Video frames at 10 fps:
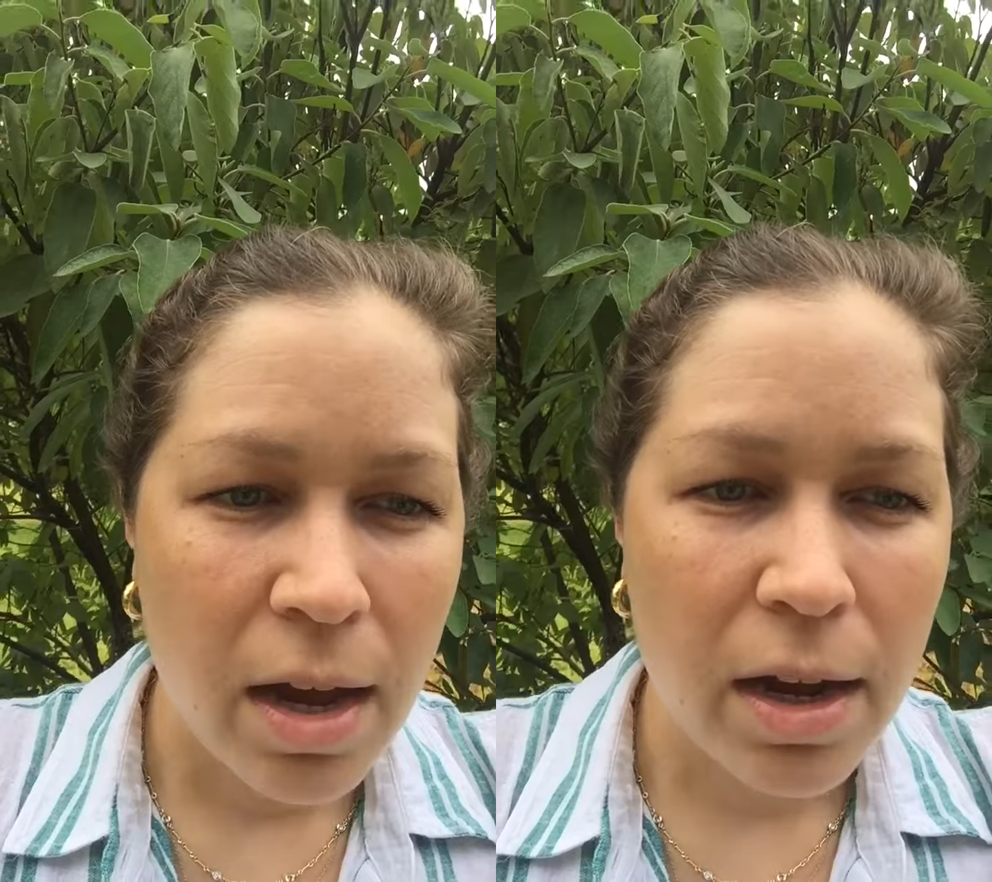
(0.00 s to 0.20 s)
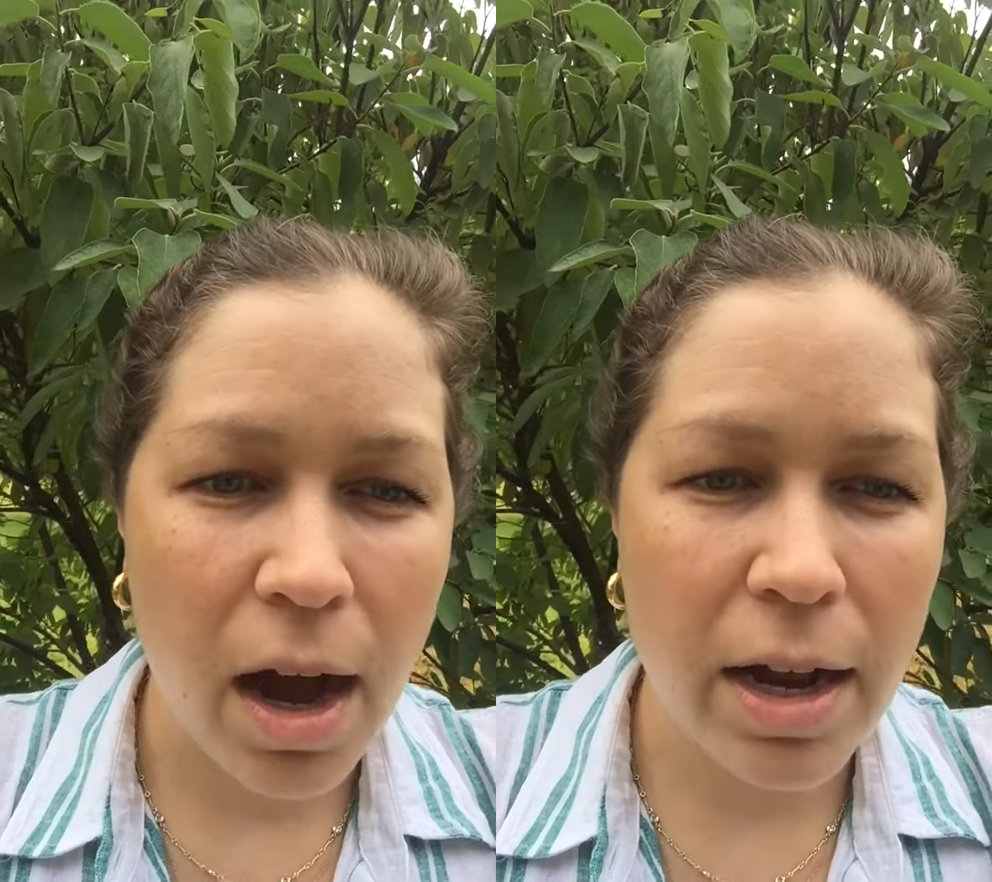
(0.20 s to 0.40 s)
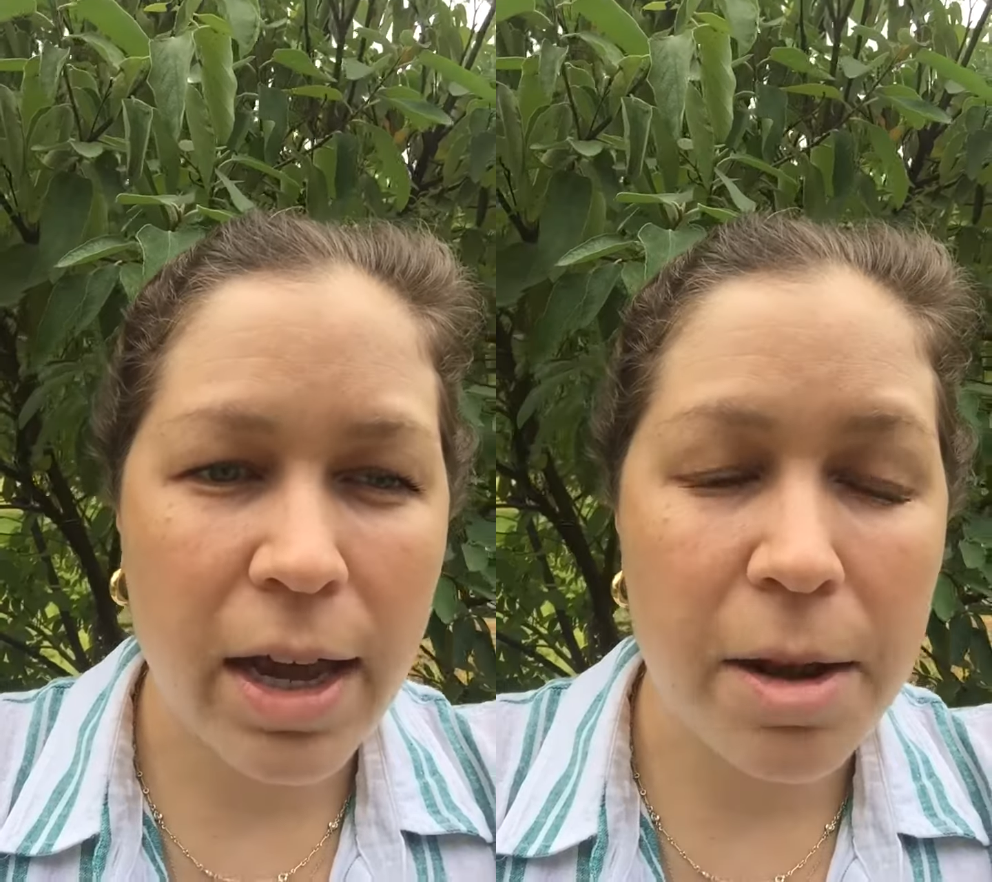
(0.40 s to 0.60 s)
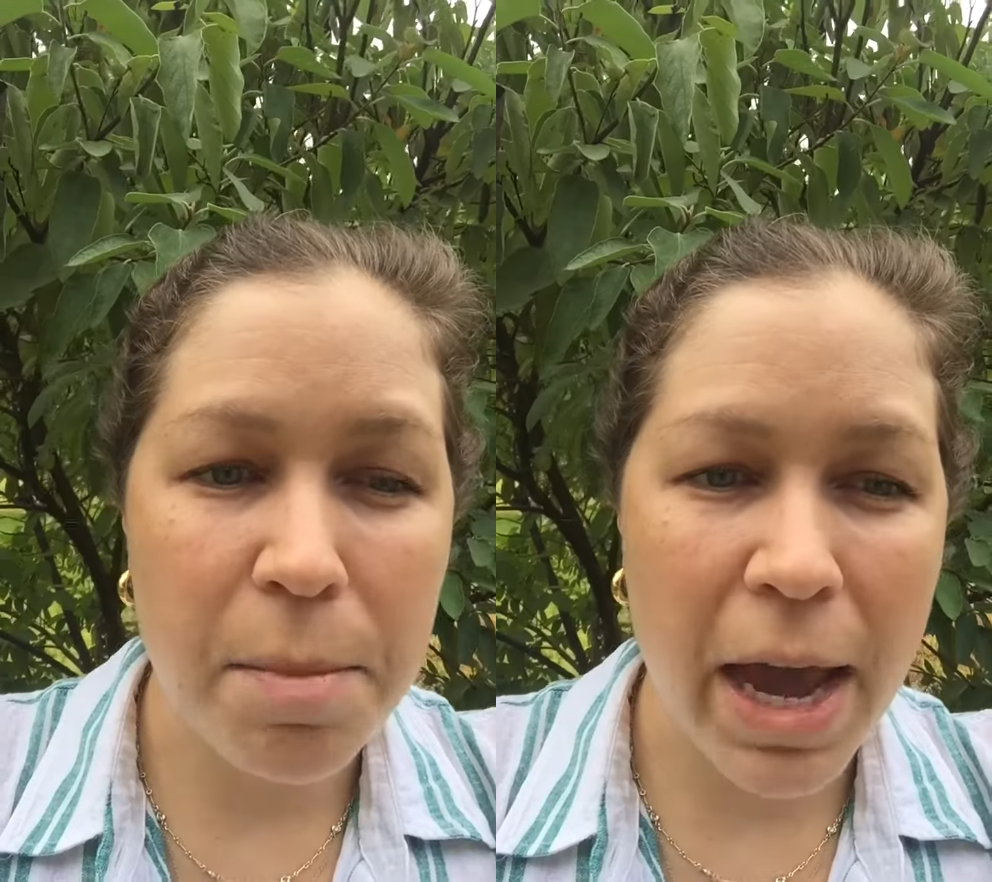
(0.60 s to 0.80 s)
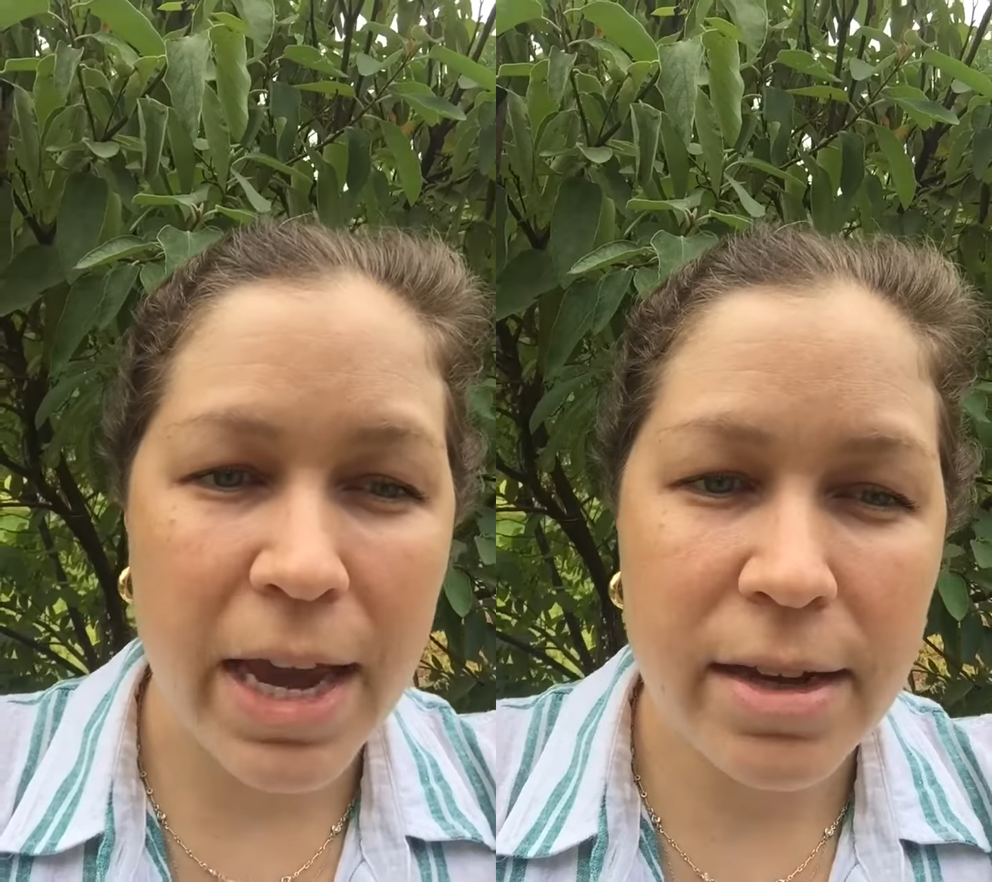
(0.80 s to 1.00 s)
God
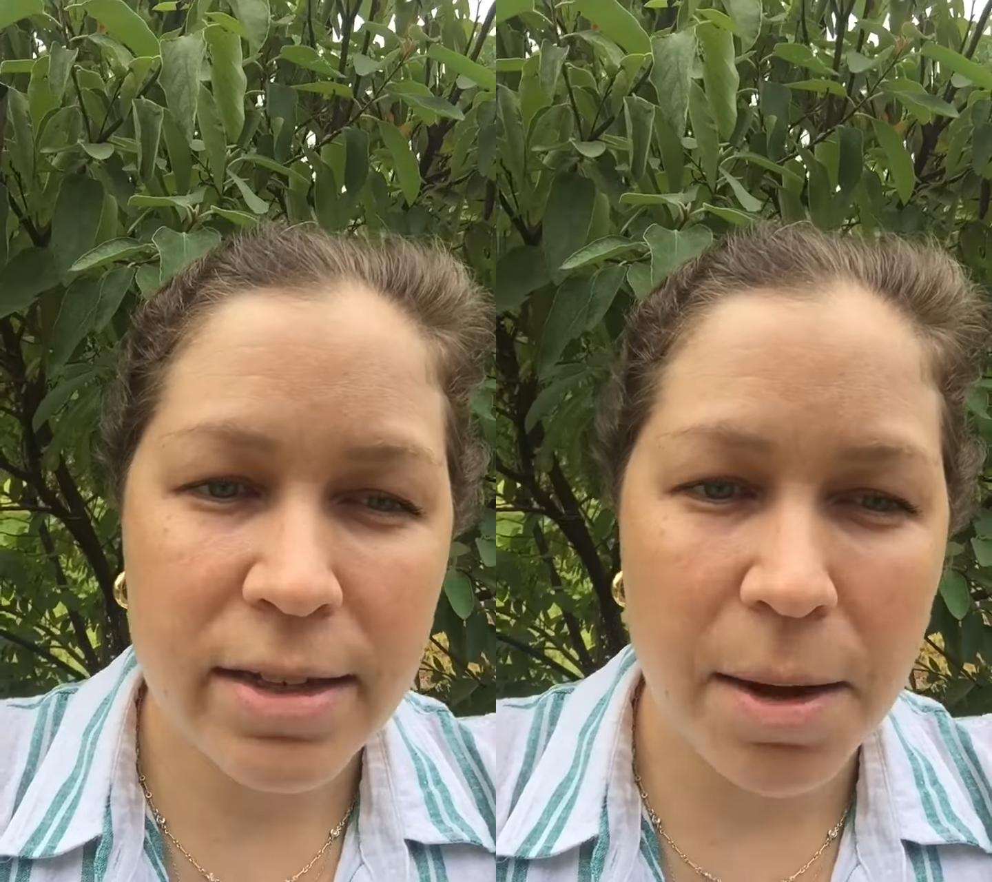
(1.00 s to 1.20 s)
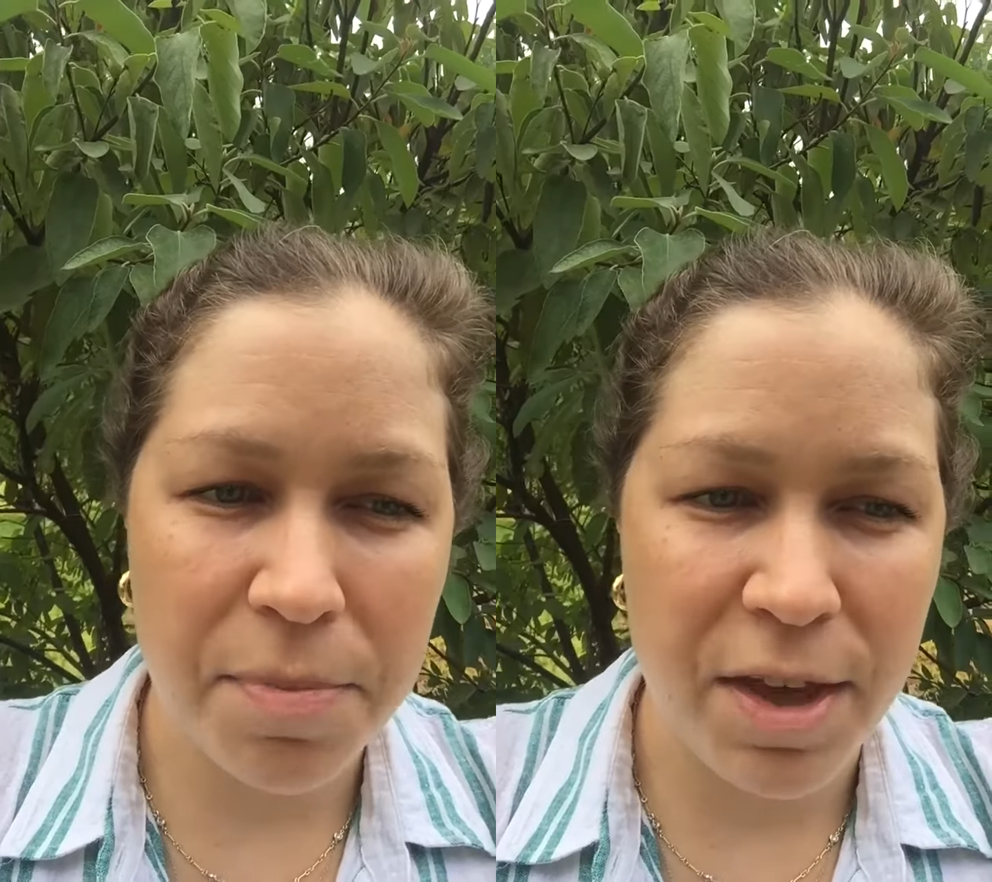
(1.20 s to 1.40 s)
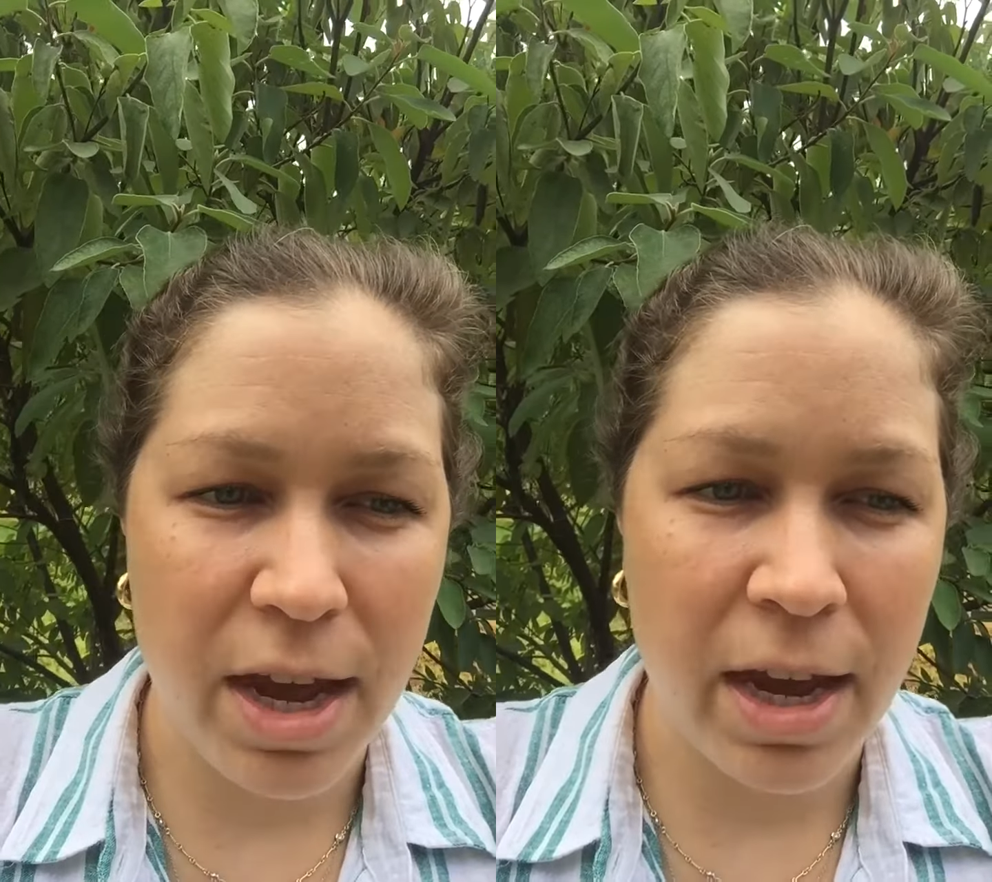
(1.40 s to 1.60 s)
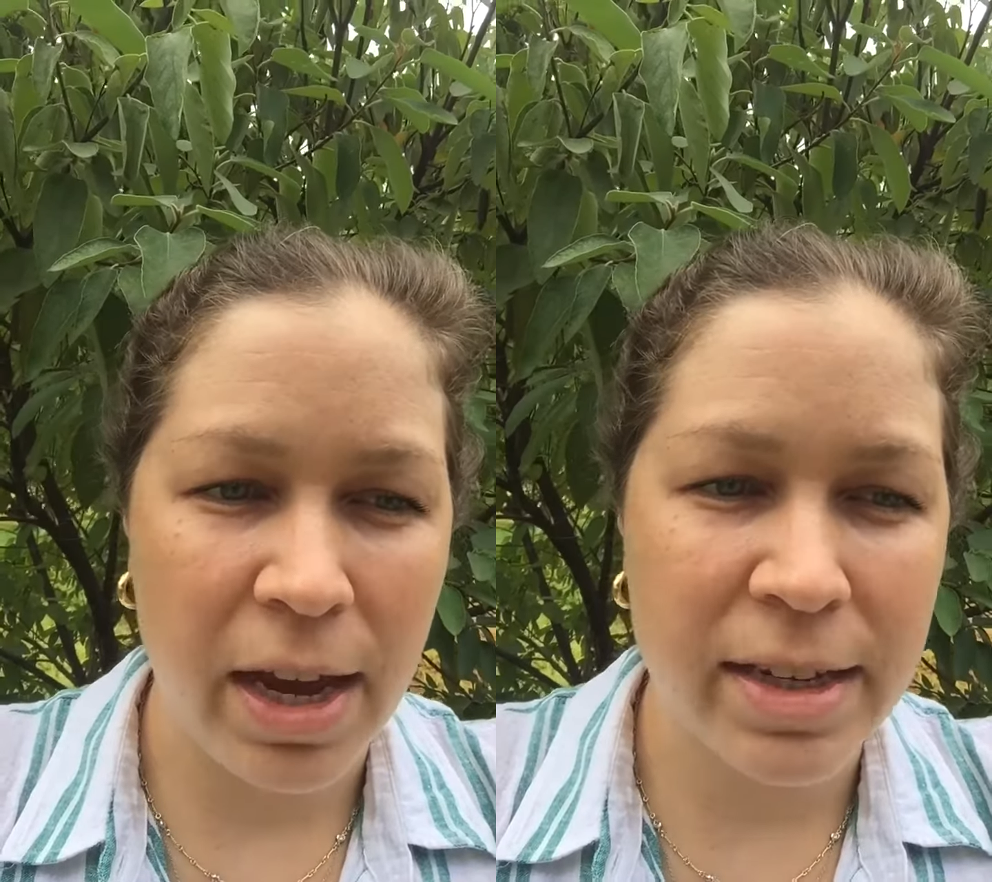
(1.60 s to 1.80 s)
can make something